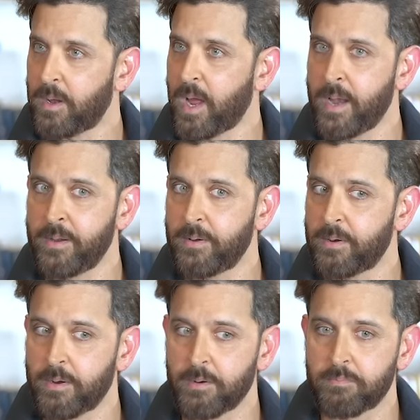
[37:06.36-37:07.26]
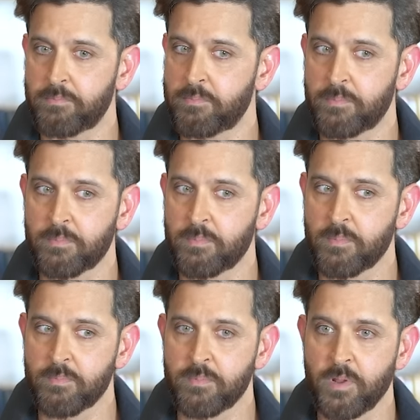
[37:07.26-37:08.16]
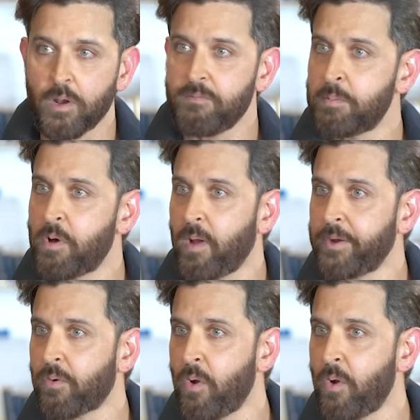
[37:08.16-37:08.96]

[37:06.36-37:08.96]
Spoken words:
And none of them are right or